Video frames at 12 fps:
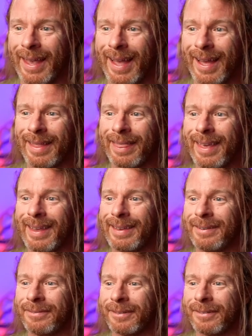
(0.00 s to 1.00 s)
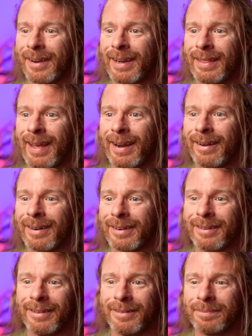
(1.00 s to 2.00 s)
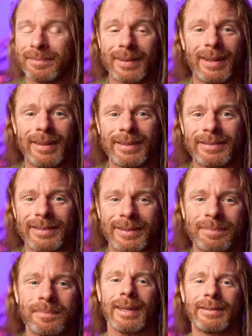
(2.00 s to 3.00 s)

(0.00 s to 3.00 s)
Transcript: Yeah, thank you for writing that article, Alyssa.